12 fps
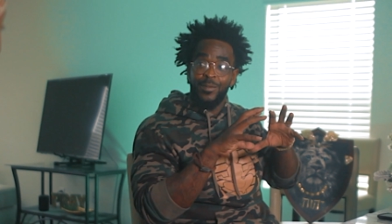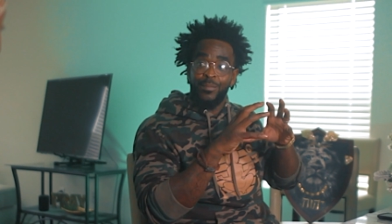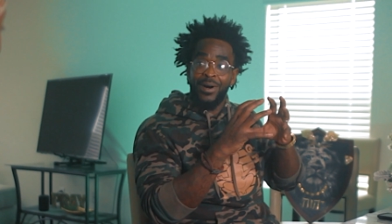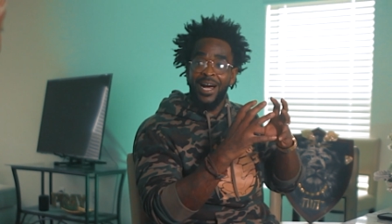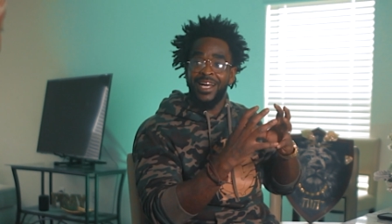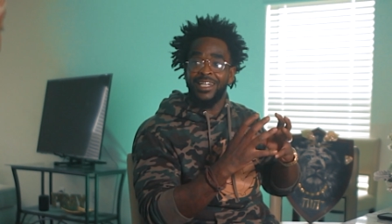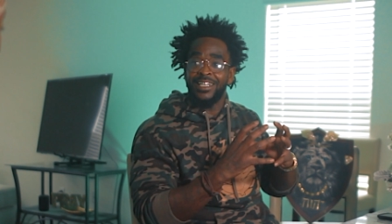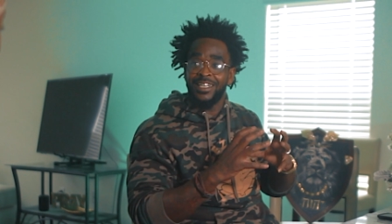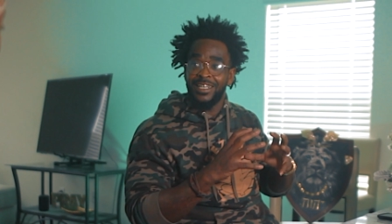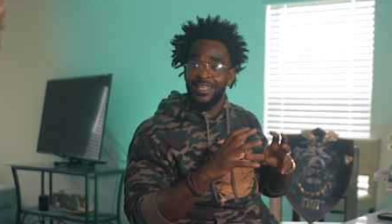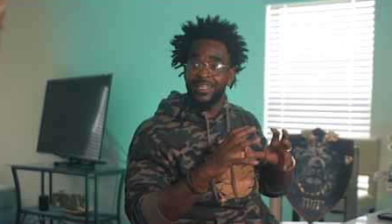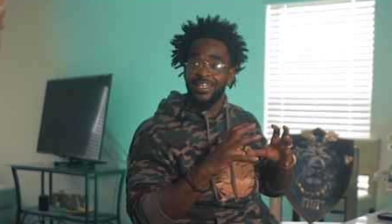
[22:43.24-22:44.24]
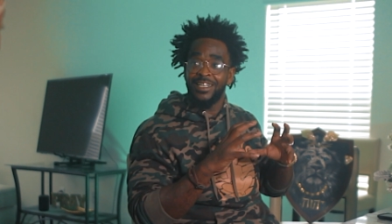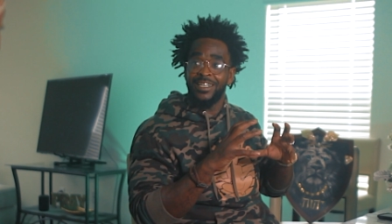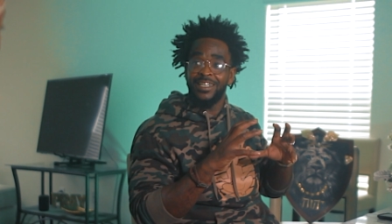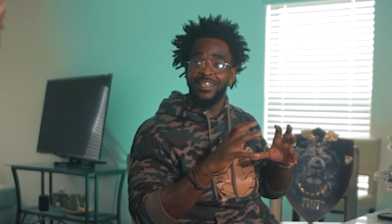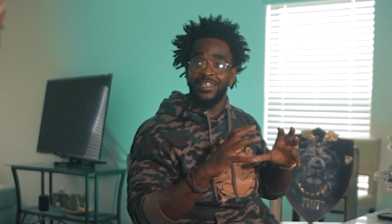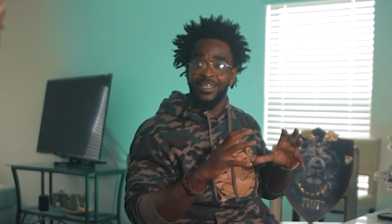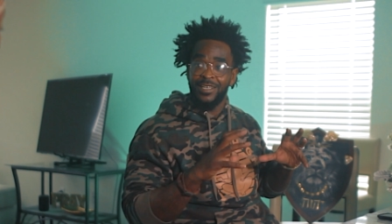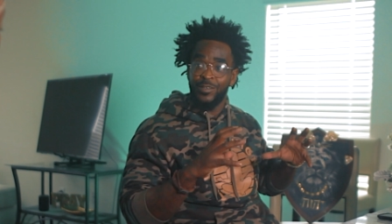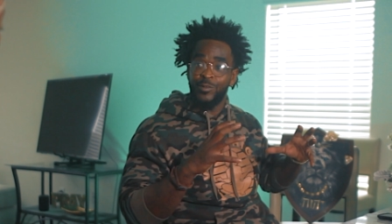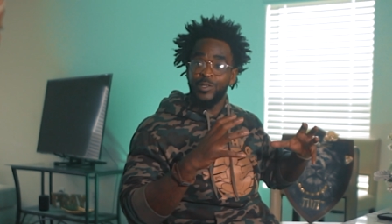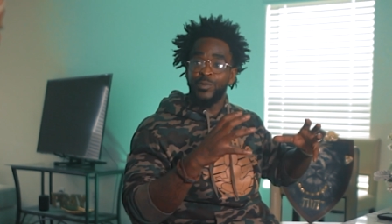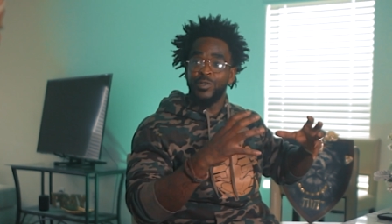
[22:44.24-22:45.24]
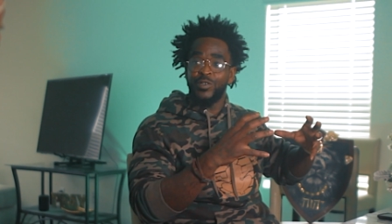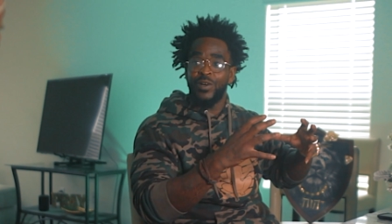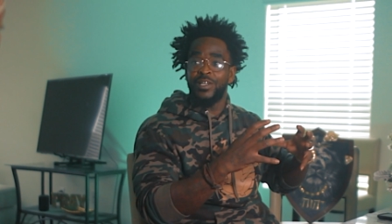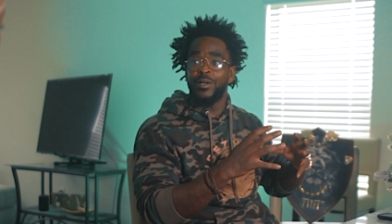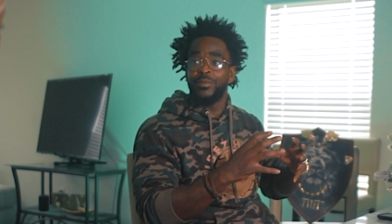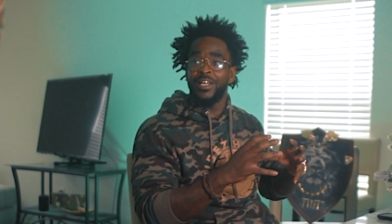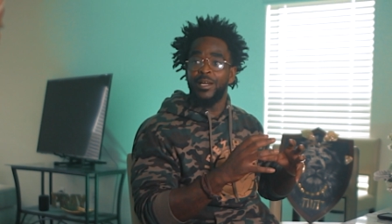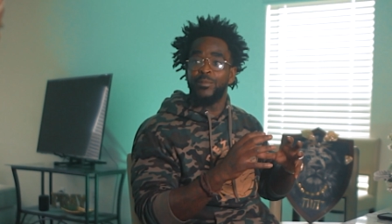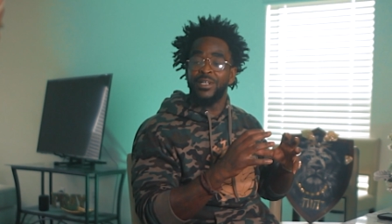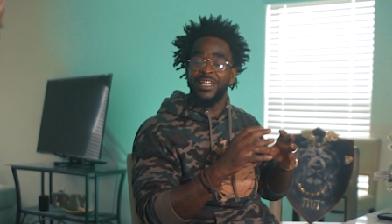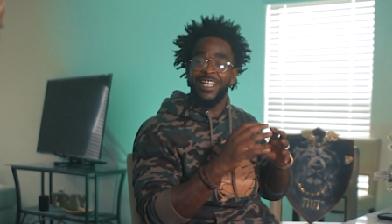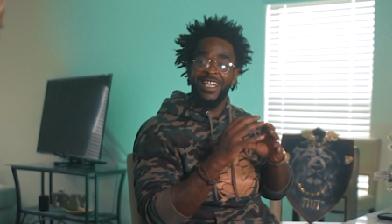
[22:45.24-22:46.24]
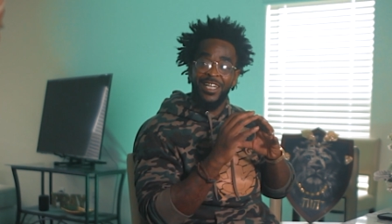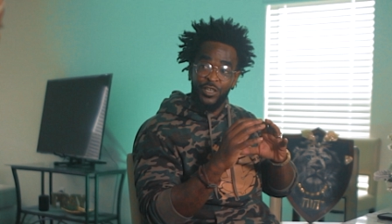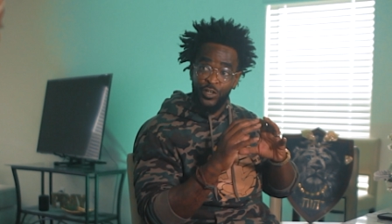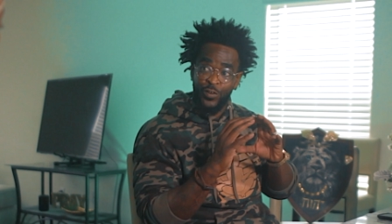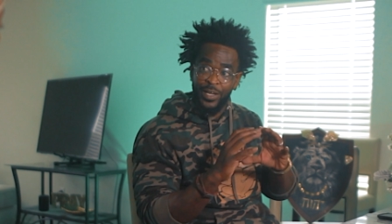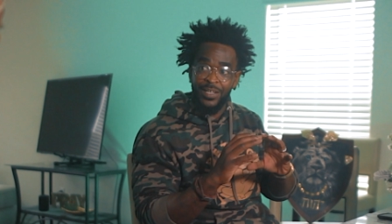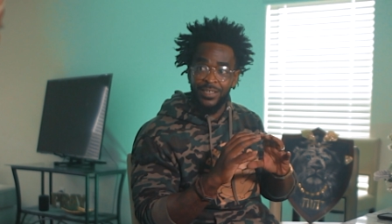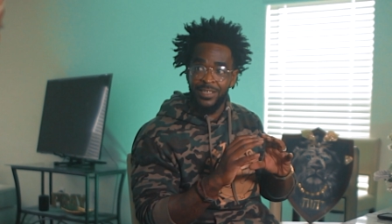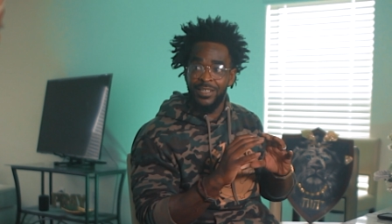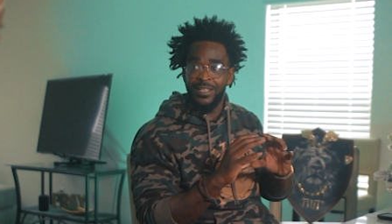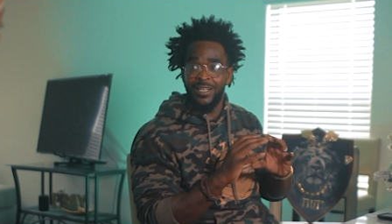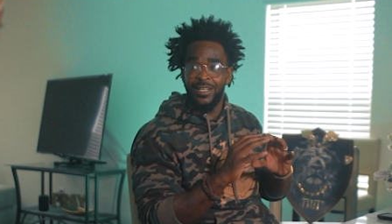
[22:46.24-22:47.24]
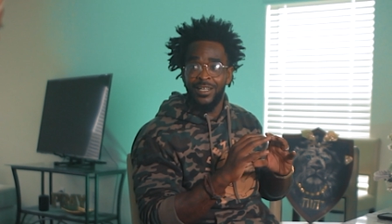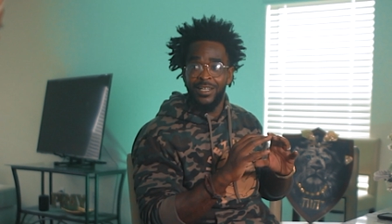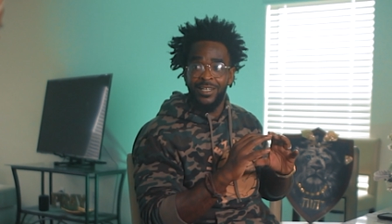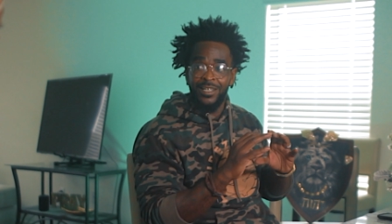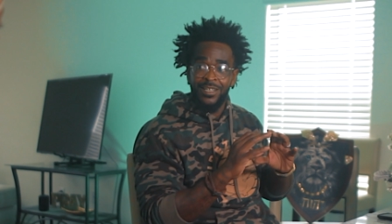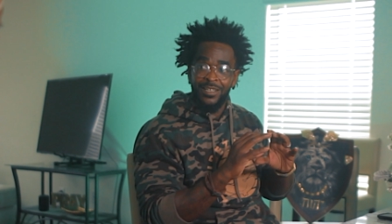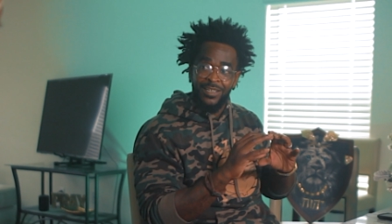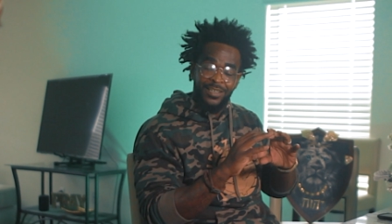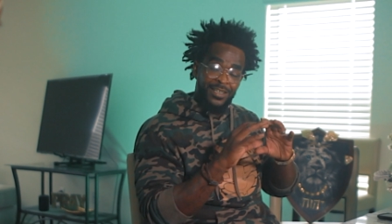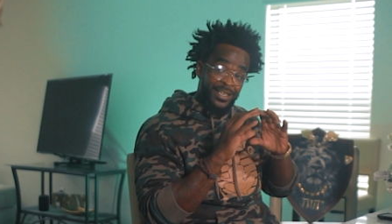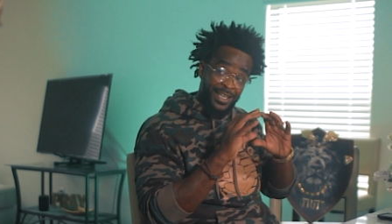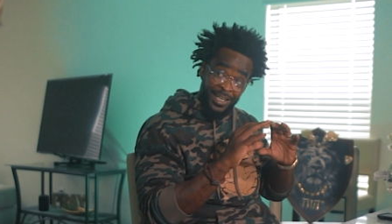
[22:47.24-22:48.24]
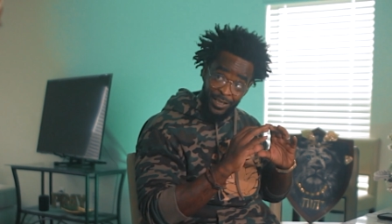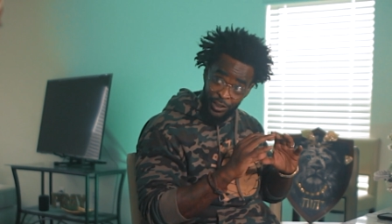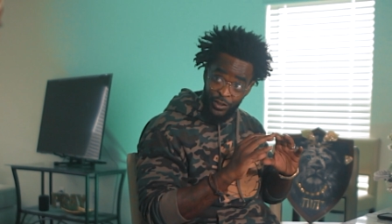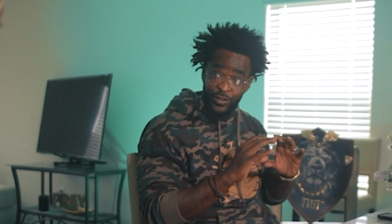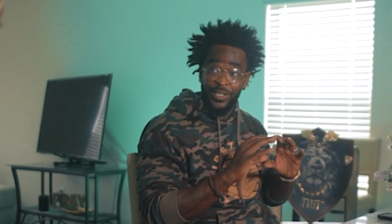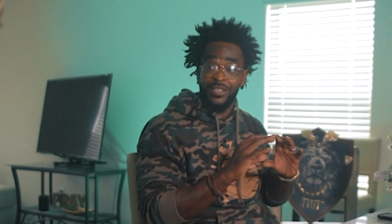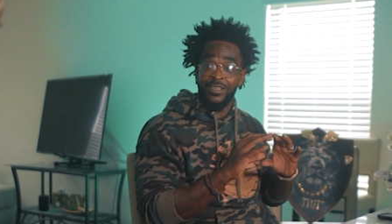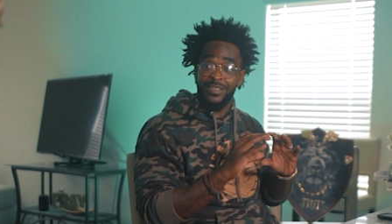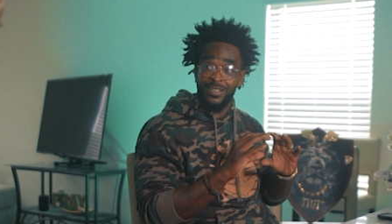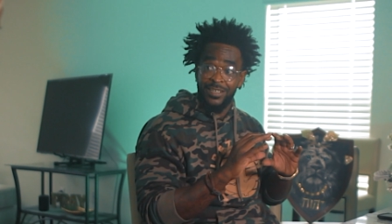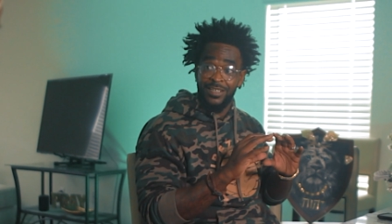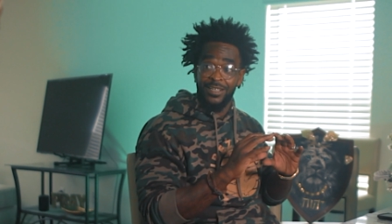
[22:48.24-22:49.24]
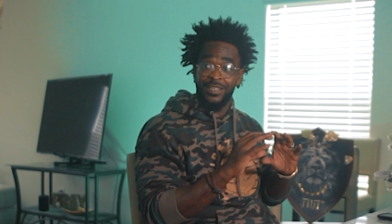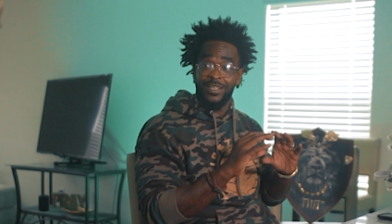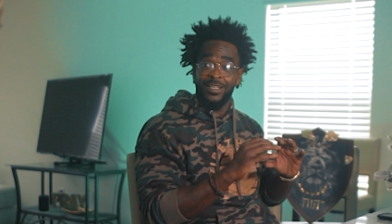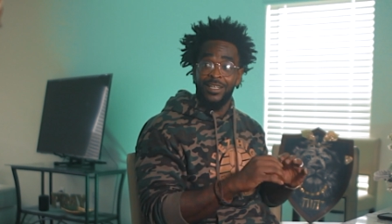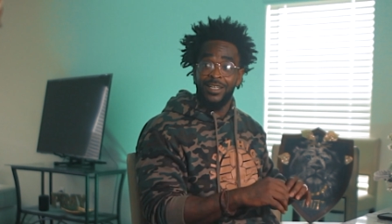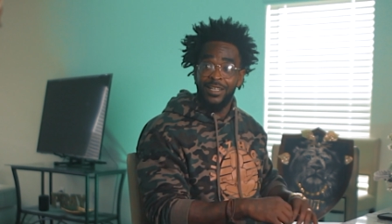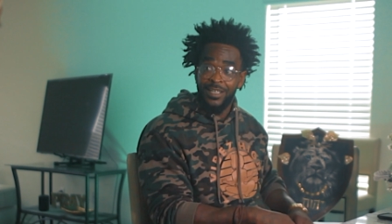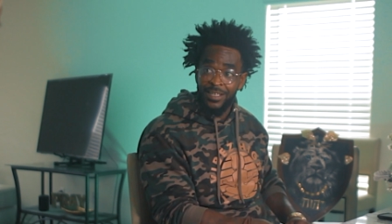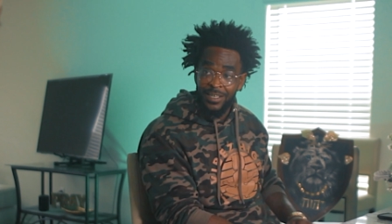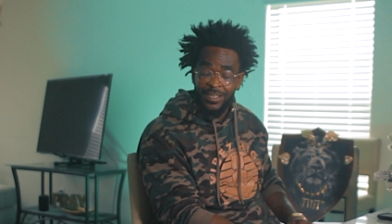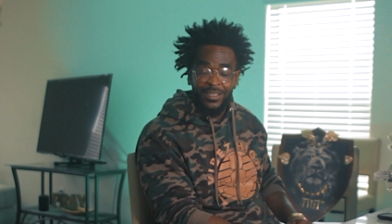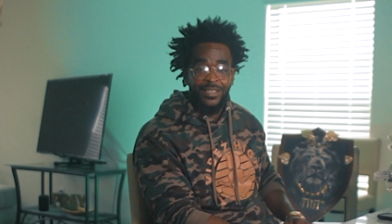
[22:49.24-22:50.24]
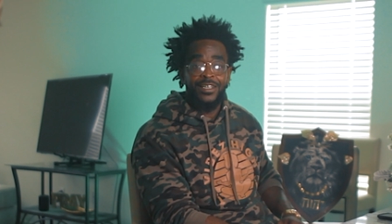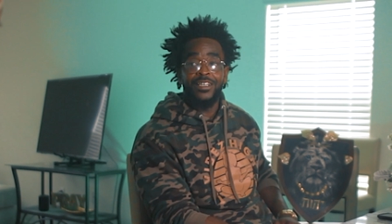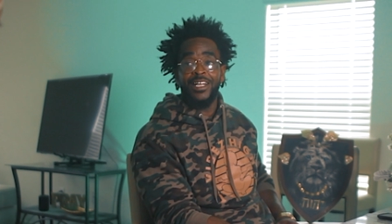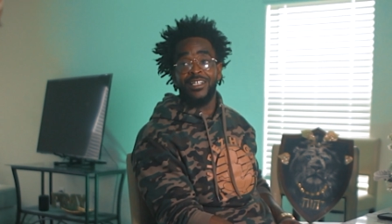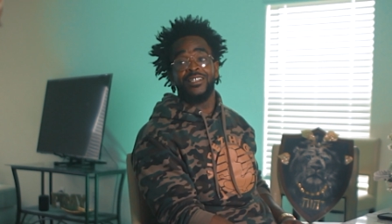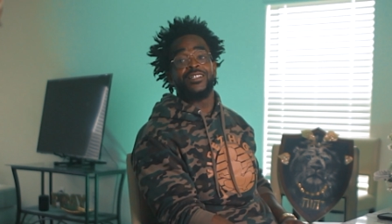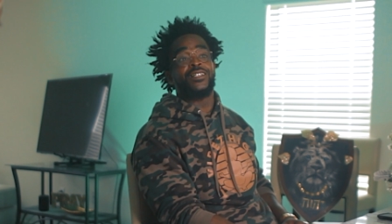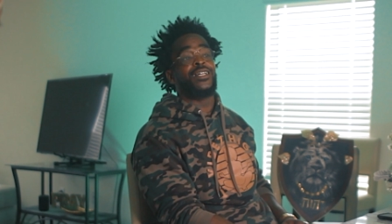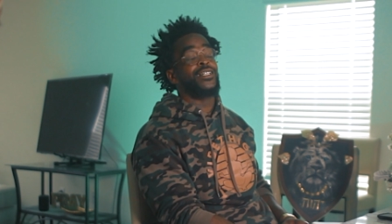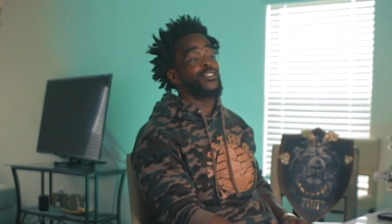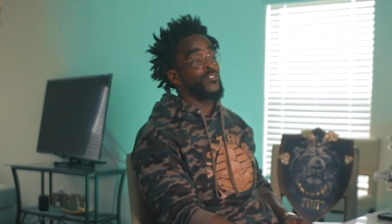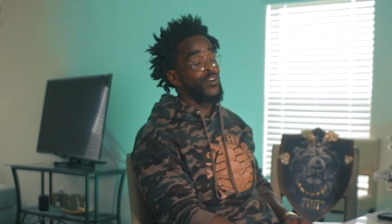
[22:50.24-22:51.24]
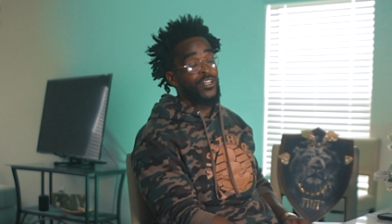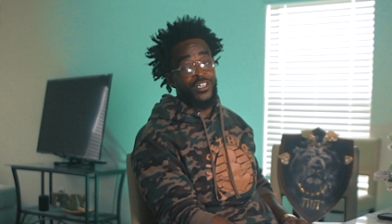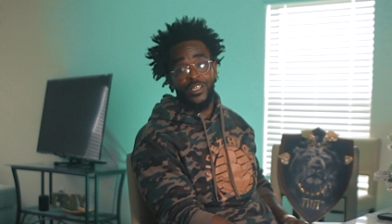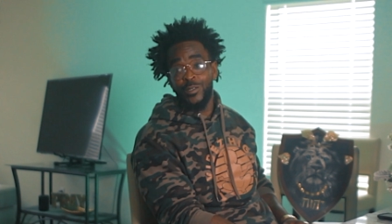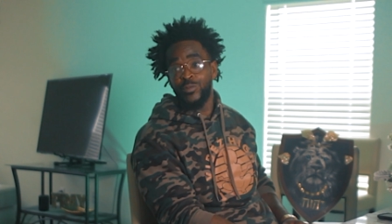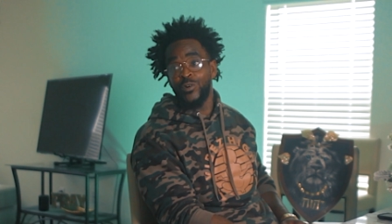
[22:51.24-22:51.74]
body once we start coming at but the illustrators the illustrators. Mm-hmm. That's that's Rashi